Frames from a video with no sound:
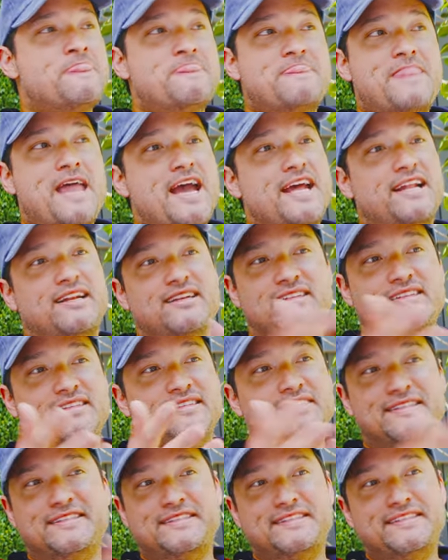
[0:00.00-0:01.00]
that
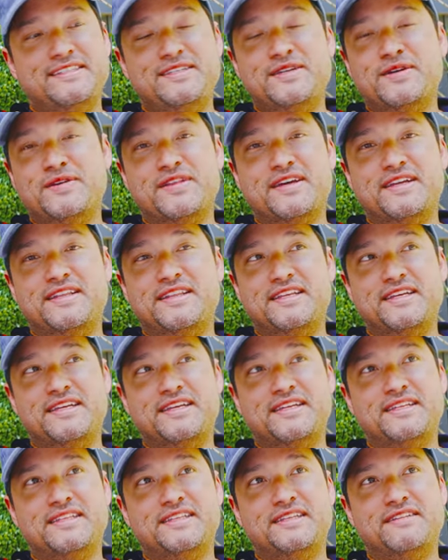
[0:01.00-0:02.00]
you know, the
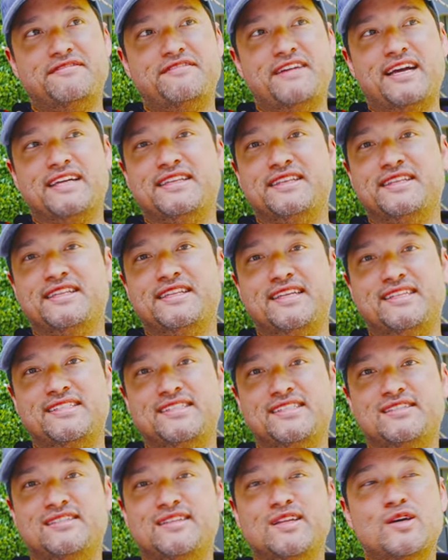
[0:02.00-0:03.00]
the the fact that the lens
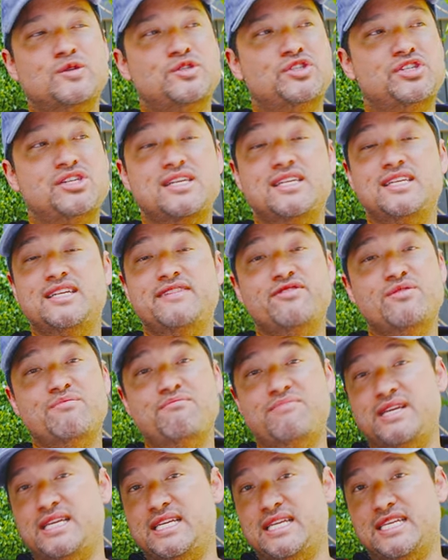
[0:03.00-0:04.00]
is slow shouldn't even
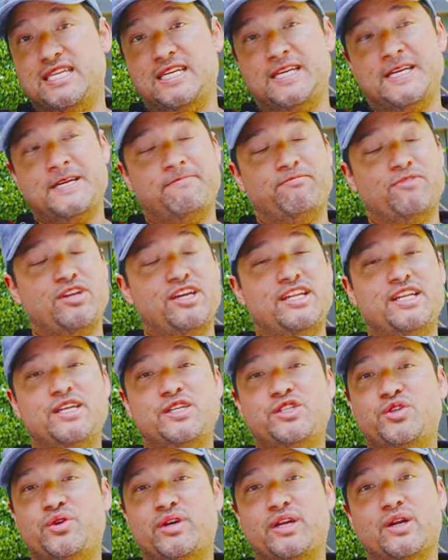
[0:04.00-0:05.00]
be an
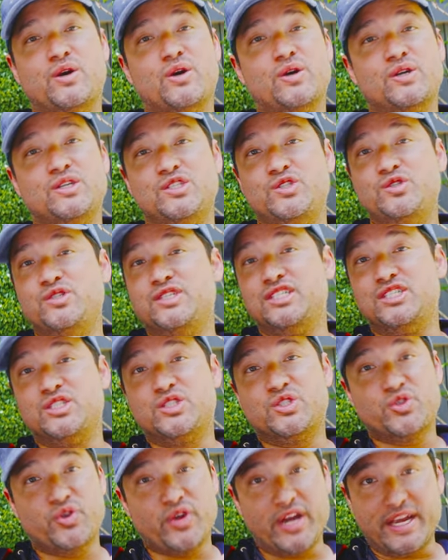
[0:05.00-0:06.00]
issue at all because you could
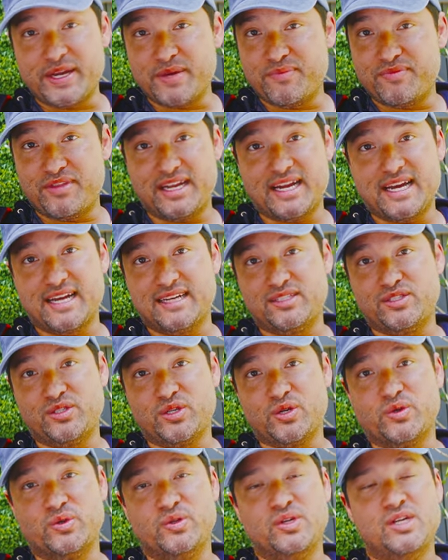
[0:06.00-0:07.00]
just crank up that
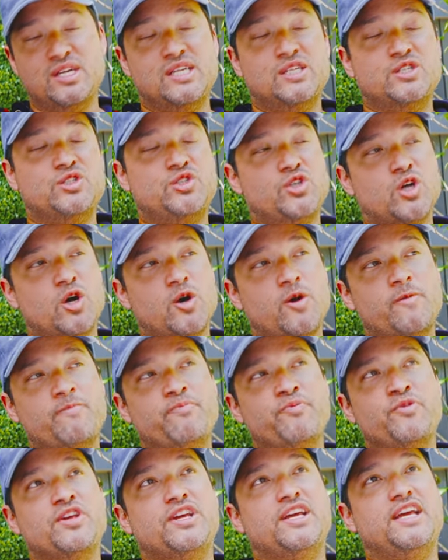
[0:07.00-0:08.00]
ISO. So
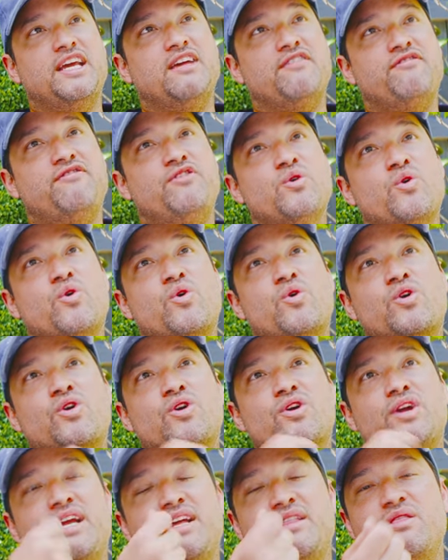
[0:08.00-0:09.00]
if
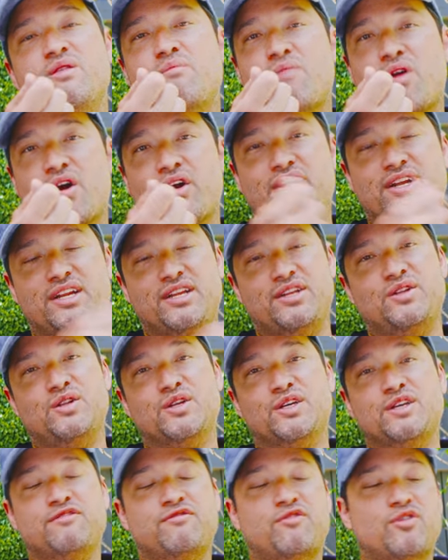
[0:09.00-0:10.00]
you're in the market and you're
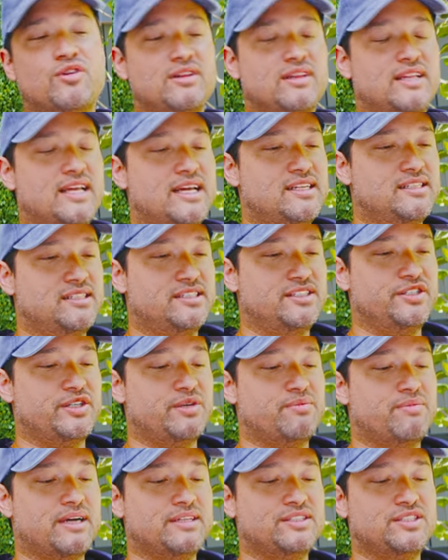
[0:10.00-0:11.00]
looking for a lens and you're
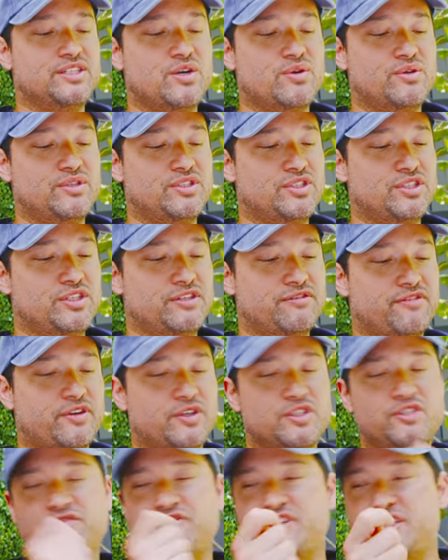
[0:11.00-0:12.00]
about to go into your
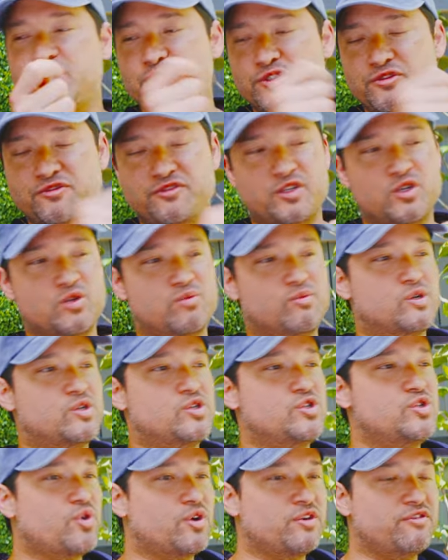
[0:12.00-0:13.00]
first feature film or
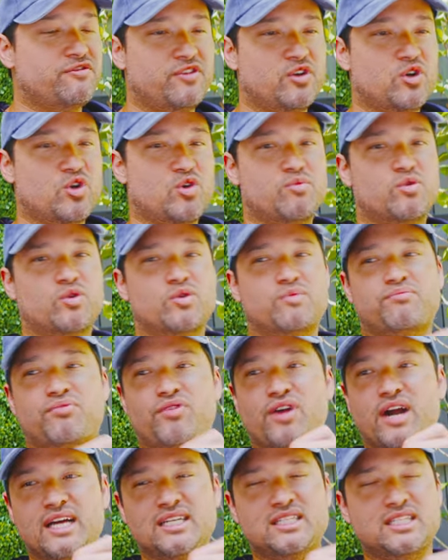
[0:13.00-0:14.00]
short film or
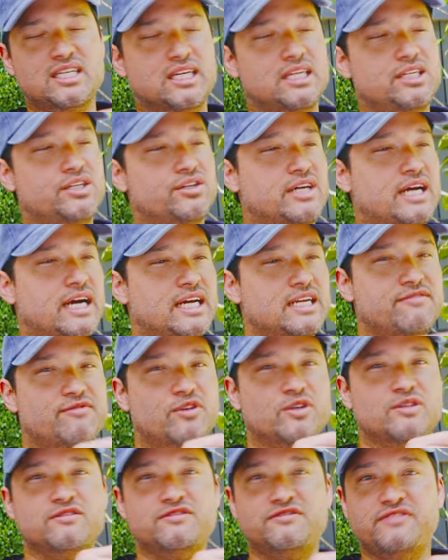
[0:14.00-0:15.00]
project and you're kind of
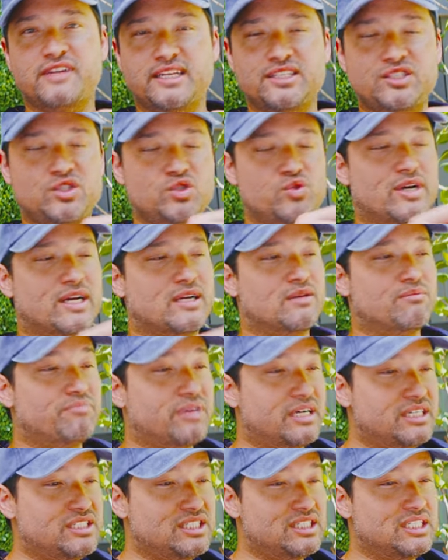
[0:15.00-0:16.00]
on the fence, you got a
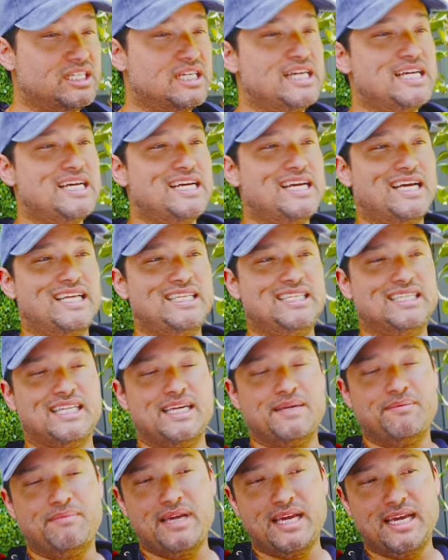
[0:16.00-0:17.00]
budget and you're
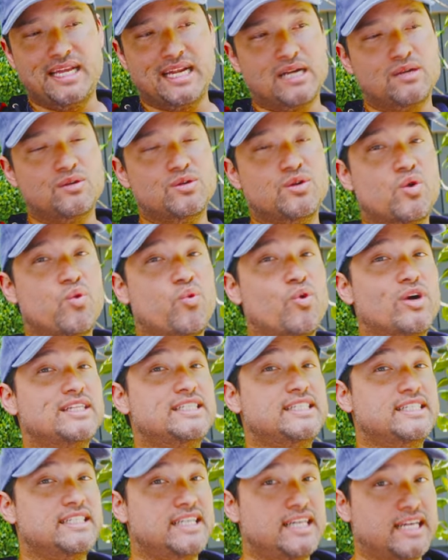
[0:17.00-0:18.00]
like, man, I don't know what
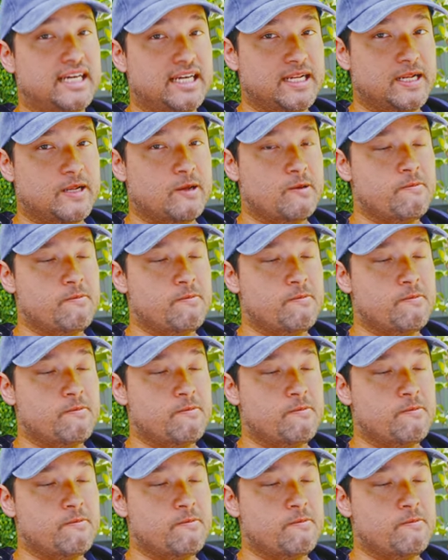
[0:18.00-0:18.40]
to get.